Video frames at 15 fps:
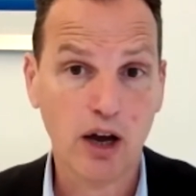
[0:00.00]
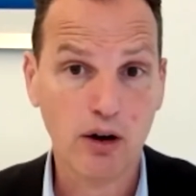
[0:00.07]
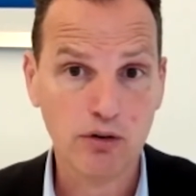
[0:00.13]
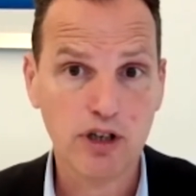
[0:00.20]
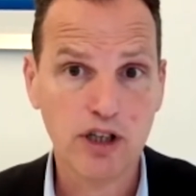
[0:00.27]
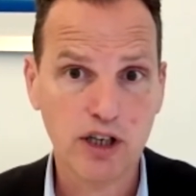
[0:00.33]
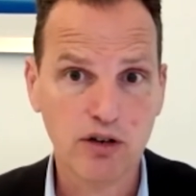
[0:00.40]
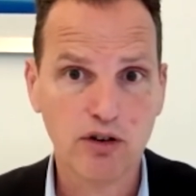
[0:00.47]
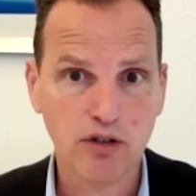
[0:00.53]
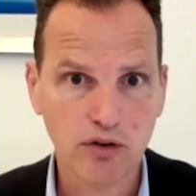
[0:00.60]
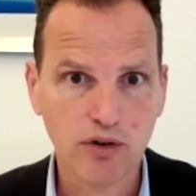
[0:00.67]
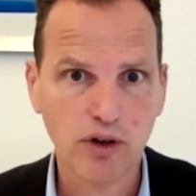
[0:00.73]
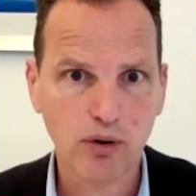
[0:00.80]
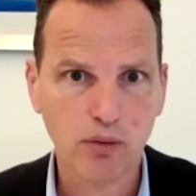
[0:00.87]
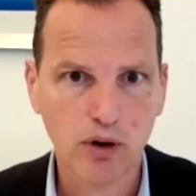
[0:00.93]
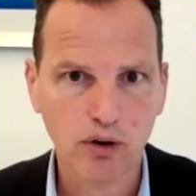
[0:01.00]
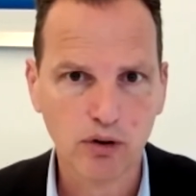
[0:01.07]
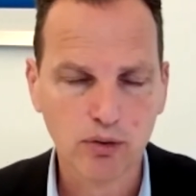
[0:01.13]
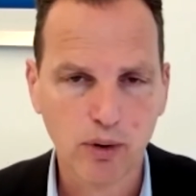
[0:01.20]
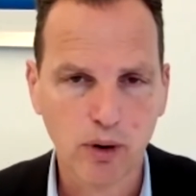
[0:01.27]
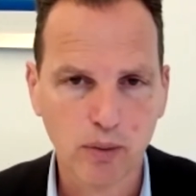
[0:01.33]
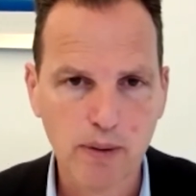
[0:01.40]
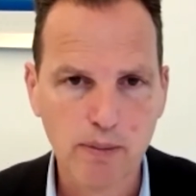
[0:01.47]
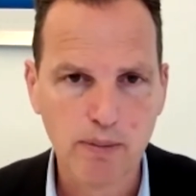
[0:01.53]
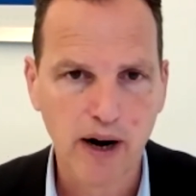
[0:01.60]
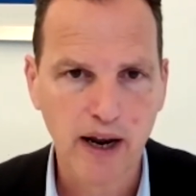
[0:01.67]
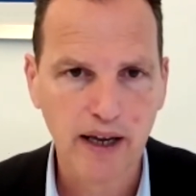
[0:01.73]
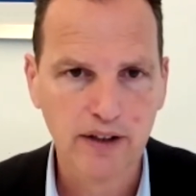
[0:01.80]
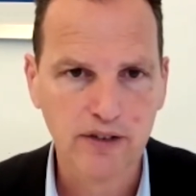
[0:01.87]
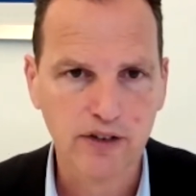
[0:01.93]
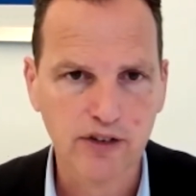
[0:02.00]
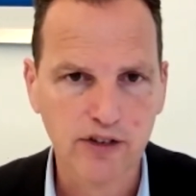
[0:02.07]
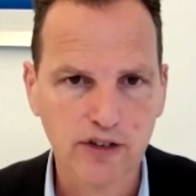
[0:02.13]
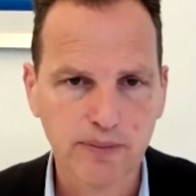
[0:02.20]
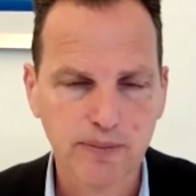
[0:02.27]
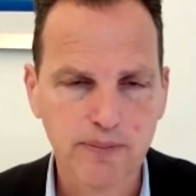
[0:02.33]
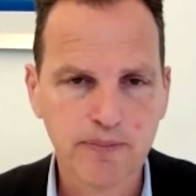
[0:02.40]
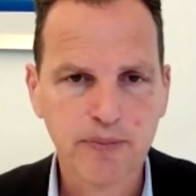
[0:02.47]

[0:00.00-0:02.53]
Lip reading: out here in the real world where we practice.